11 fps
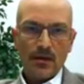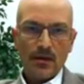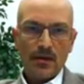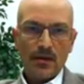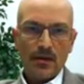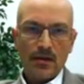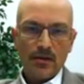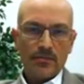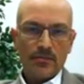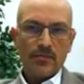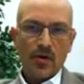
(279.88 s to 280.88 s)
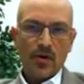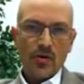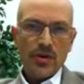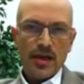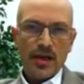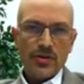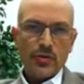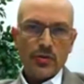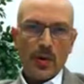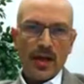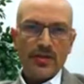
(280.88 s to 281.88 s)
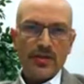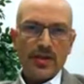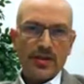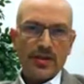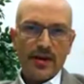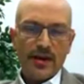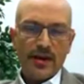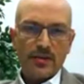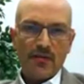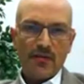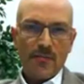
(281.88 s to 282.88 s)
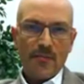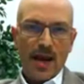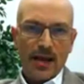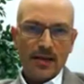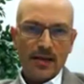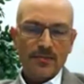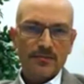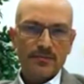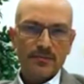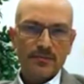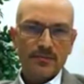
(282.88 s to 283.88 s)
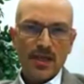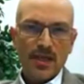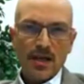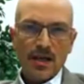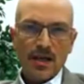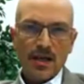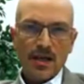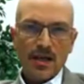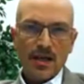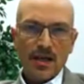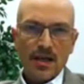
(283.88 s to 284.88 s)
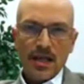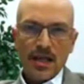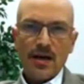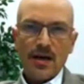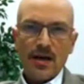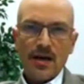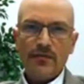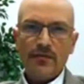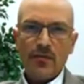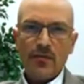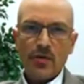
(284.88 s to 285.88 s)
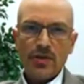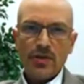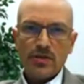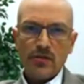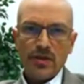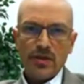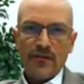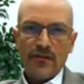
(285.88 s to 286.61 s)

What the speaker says: on the 23rd of May, the armed forces of